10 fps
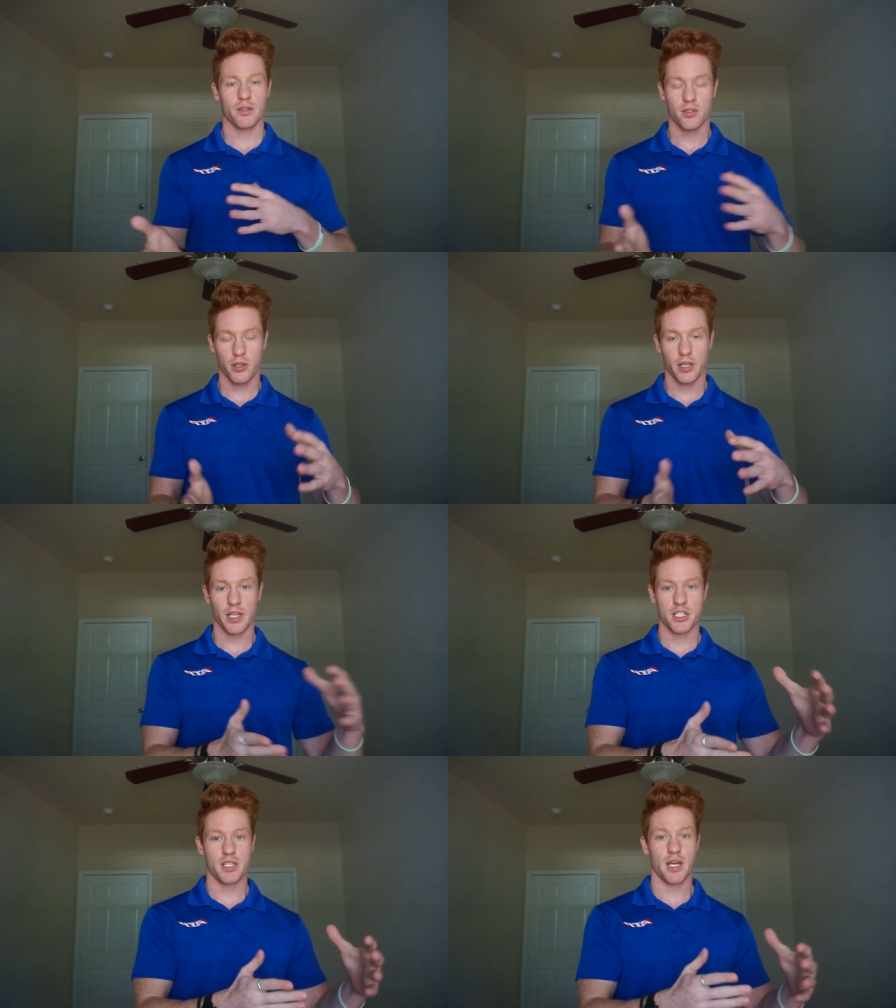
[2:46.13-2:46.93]
during
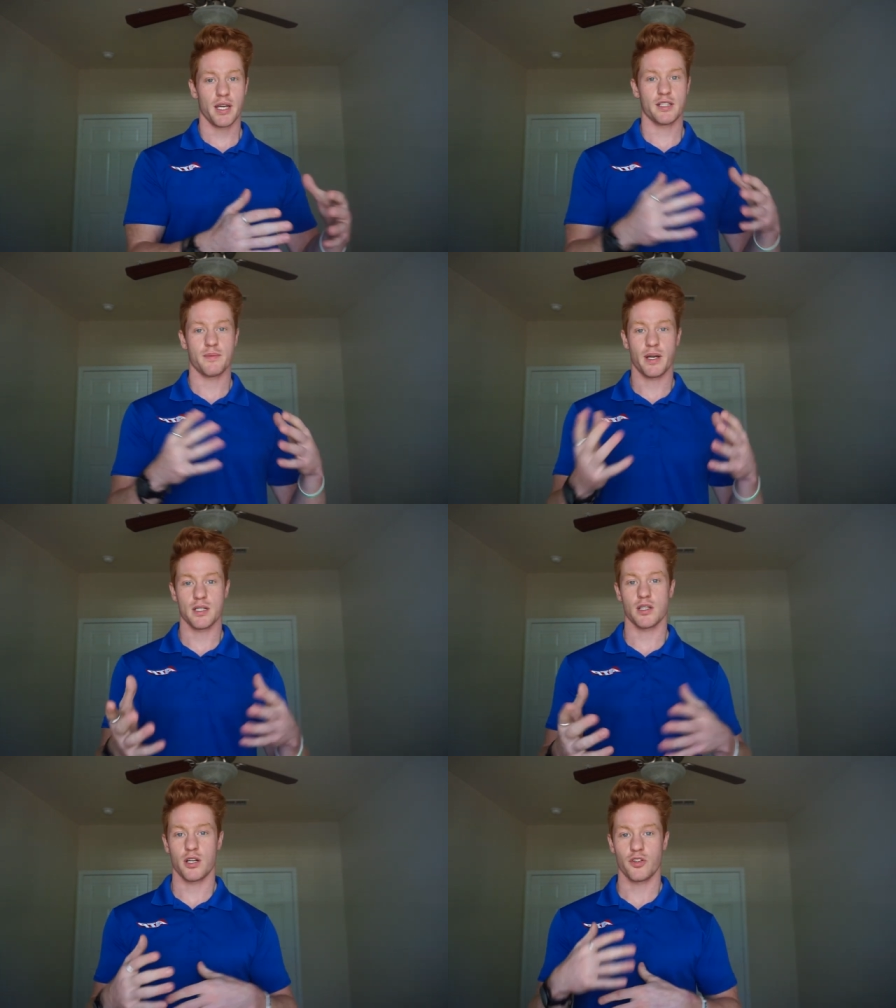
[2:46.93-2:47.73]
each day
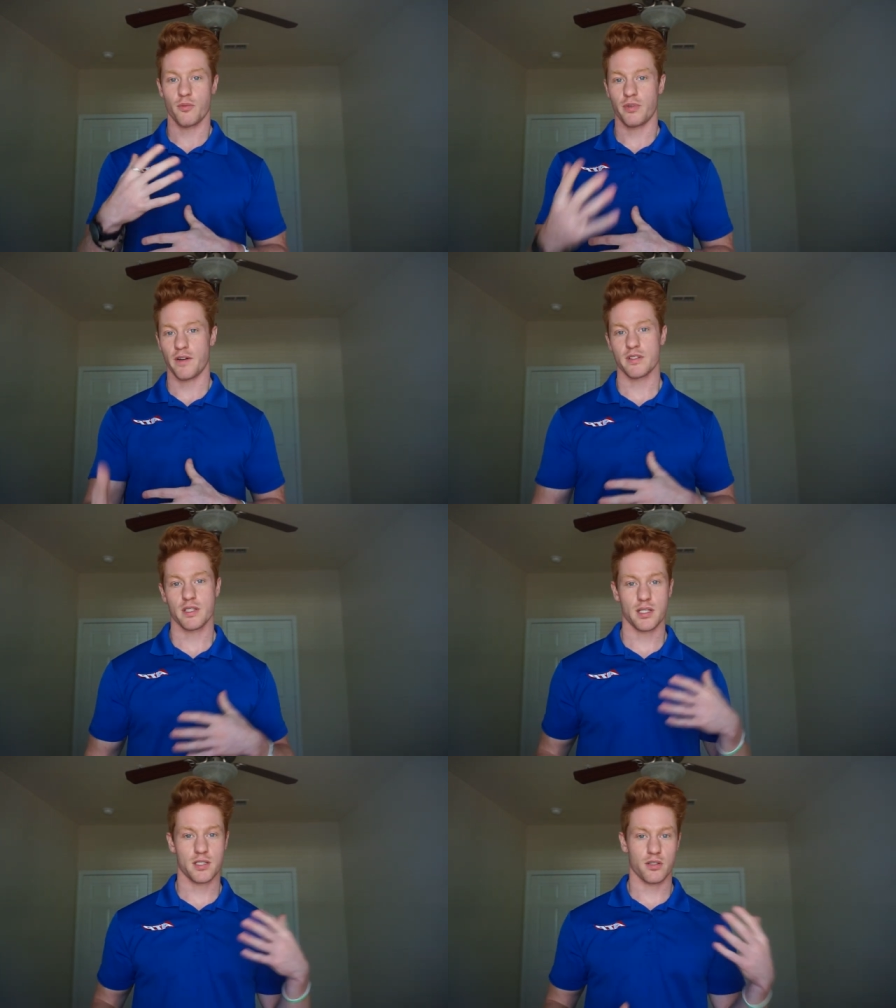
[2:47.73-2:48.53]
depends on your
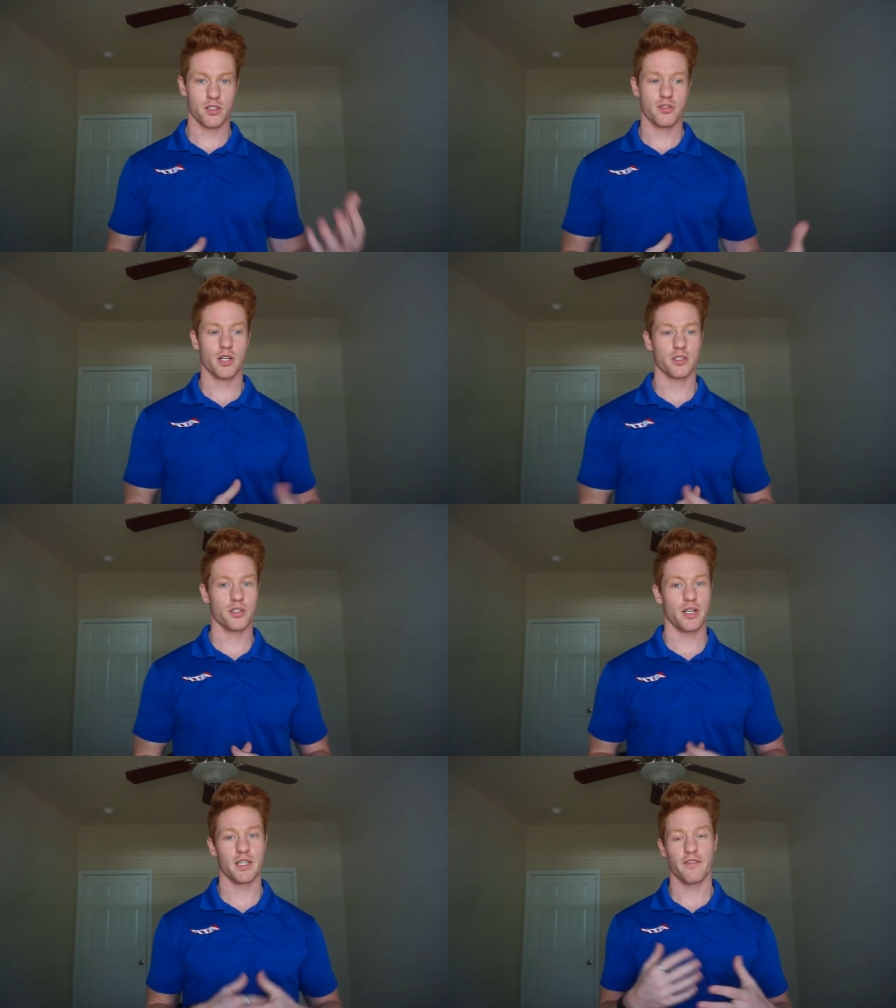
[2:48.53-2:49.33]
preferences, your
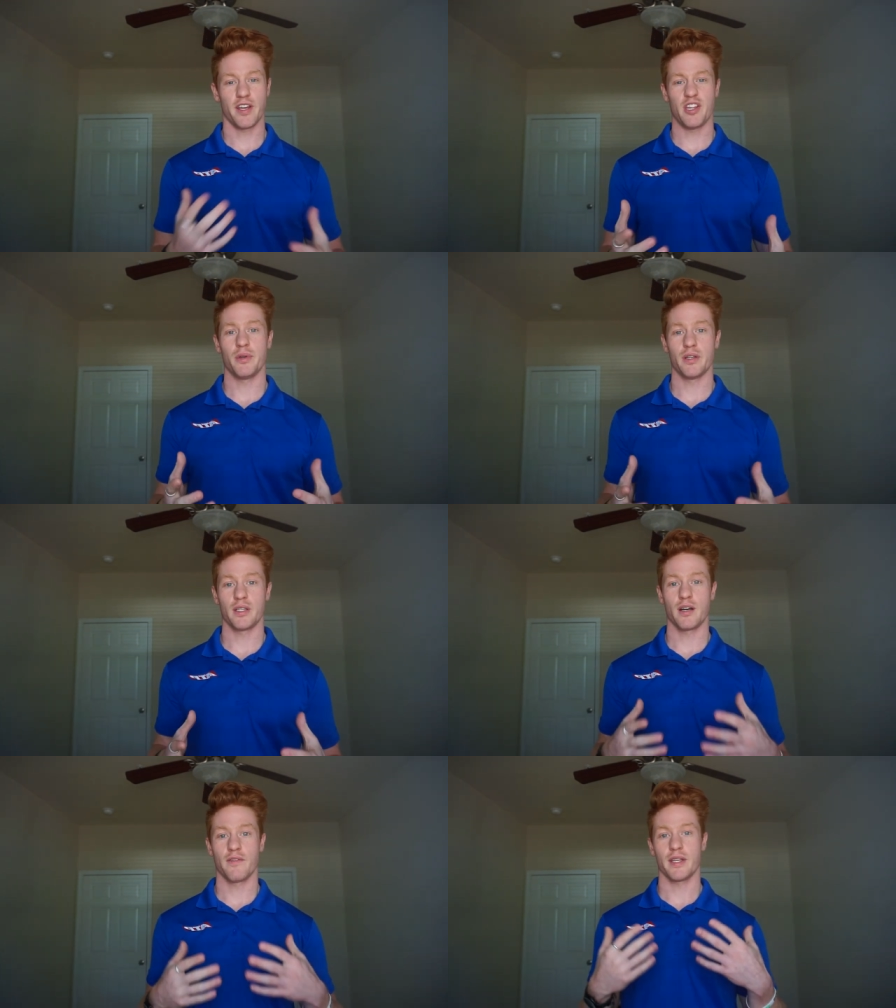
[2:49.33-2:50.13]
instructor, and the
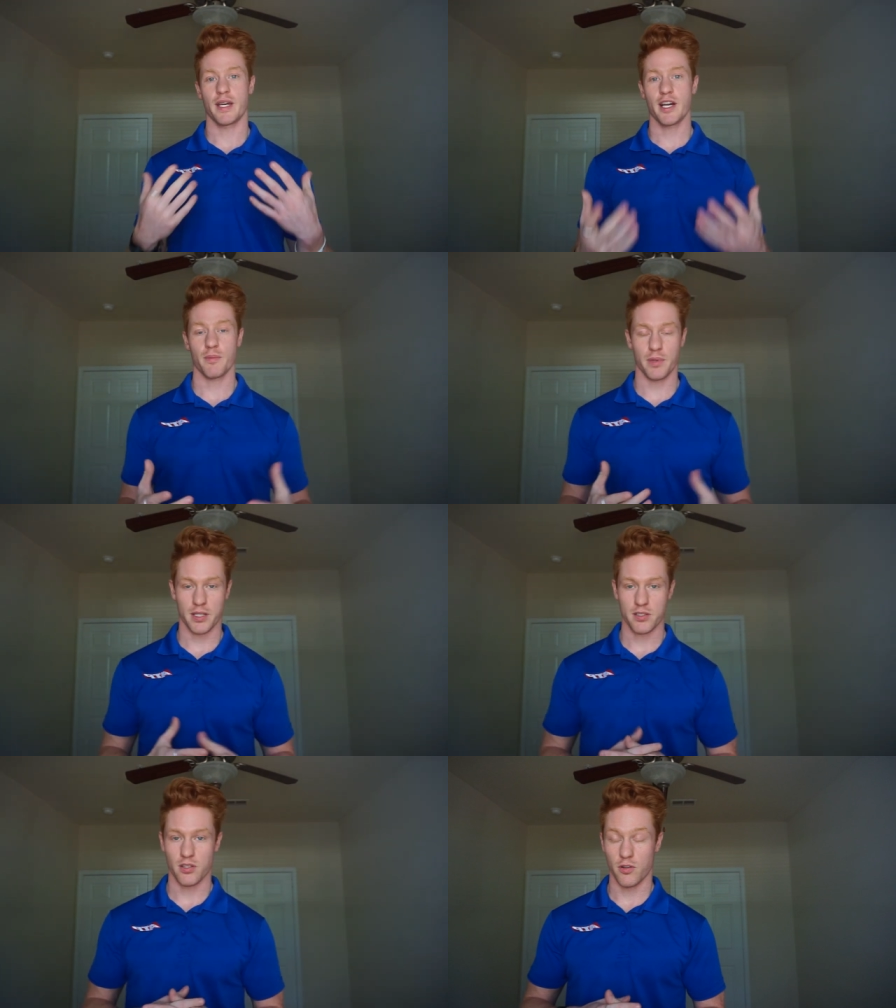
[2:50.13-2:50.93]
availability of the
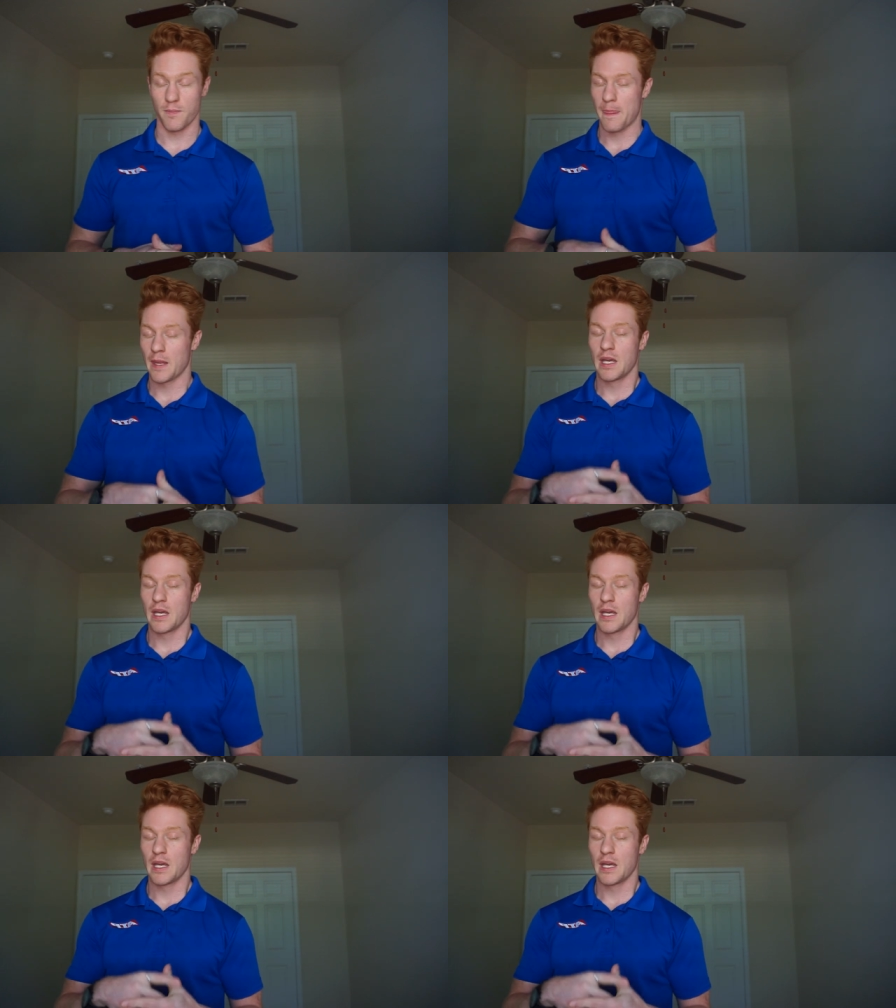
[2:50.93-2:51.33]
airplane. So